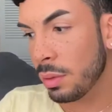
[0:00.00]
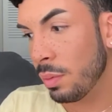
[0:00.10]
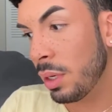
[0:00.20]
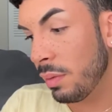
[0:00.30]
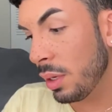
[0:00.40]
we're
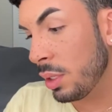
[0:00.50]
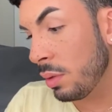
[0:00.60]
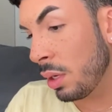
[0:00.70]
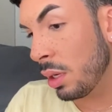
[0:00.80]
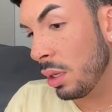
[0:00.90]
not really
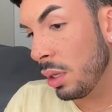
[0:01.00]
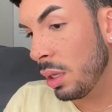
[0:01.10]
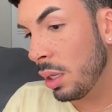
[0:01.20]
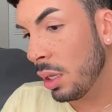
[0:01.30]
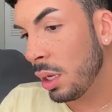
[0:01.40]
doing
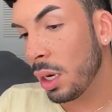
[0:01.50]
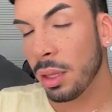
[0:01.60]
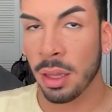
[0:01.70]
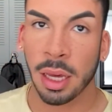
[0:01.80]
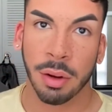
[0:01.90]

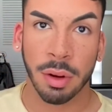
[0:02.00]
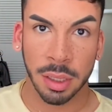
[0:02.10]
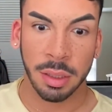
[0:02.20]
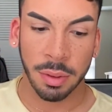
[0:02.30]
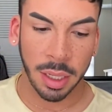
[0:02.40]
anything that
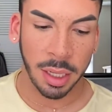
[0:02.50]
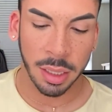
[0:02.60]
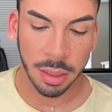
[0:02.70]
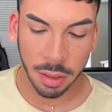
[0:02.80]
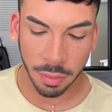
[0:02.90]
crazy with
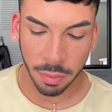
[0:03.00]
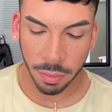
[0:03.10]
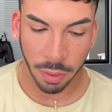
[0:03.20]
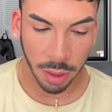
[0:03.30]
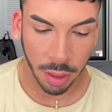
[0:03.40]
eyes,
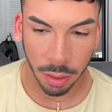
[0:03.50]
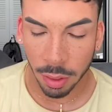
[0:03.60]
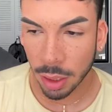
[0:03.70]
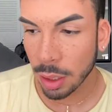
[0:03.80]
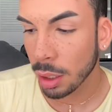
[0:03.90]
we're gonna go
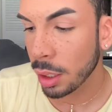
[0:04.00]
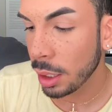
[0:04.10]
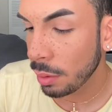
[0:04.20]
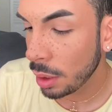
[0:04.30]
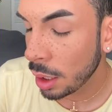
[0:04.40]
ahead and knock it
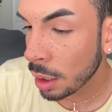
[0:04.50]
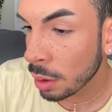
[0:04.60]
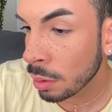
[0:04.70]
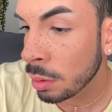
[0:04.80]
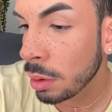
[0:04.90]
out now.